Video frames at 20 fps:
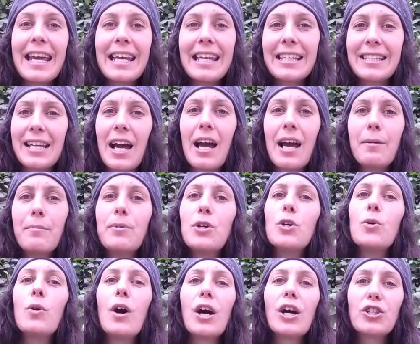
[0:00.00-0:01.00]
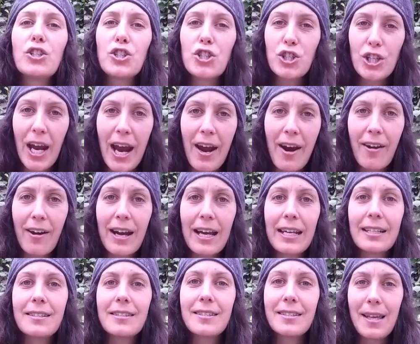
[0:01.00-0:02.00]
Anytime you are
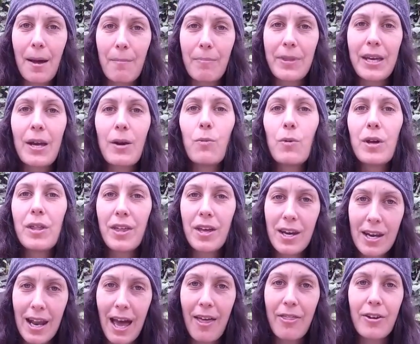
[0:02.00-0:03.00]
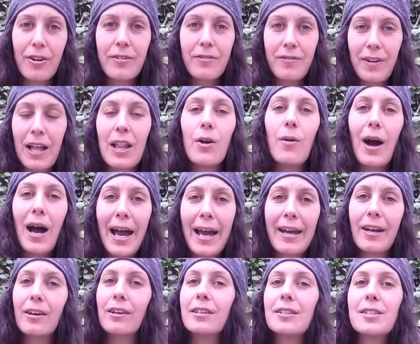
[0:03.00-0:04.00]
sharing something with another fellow
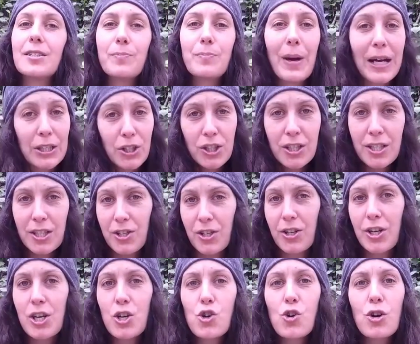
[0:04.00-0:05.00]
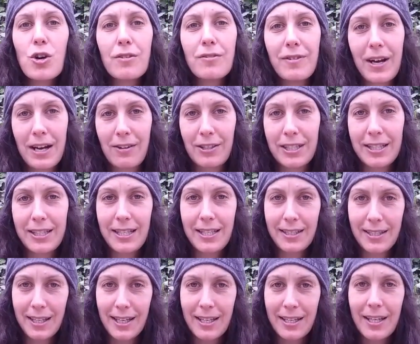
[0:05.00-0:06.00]
hiker, especially during norovirus
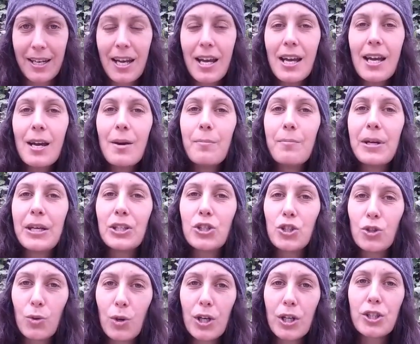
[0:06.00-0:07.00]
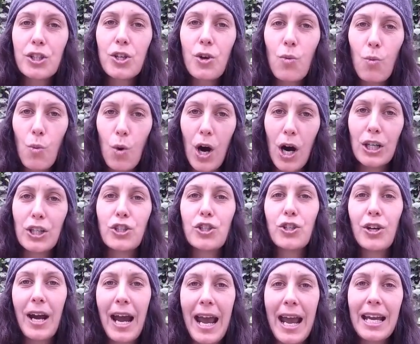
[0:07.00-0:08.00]
season, be sure to
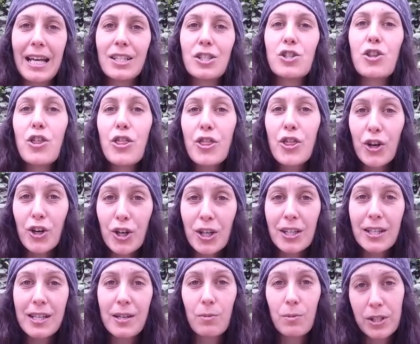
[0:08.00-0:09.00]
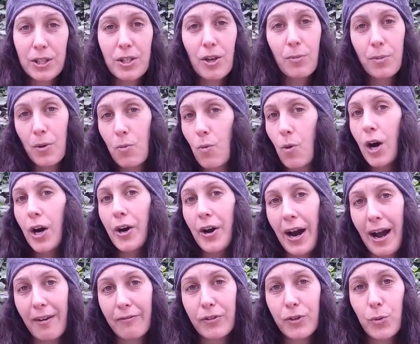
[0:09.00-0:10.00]
wash your hands thoroughly with soap and
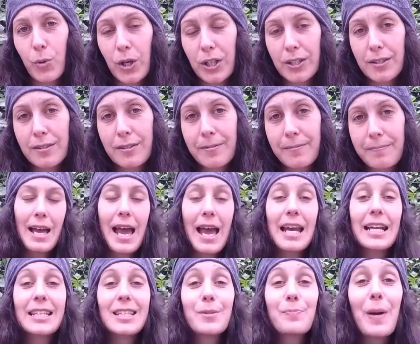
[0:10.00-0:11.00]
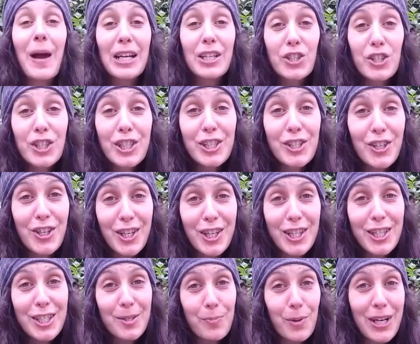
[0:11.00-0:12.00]
water afterwards. And especially
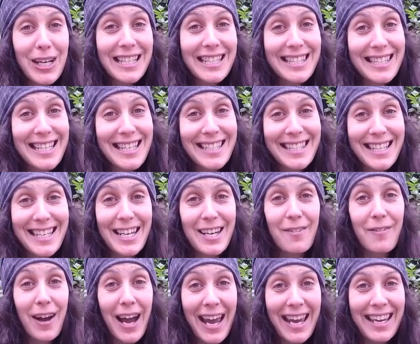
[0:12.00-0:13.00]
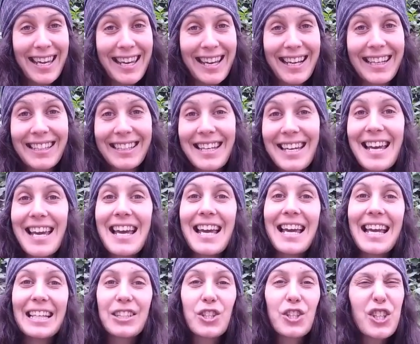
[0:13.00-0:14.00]
during the spring season of hiking,
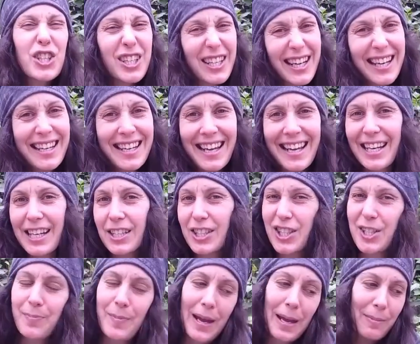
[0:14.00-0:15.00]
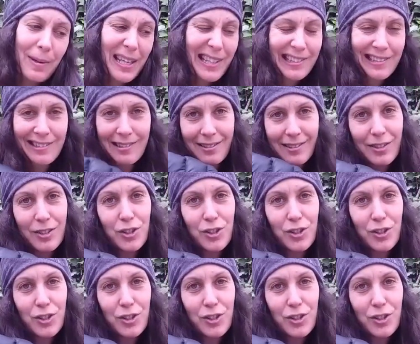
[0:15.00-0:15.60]
it's a good idea to just maybe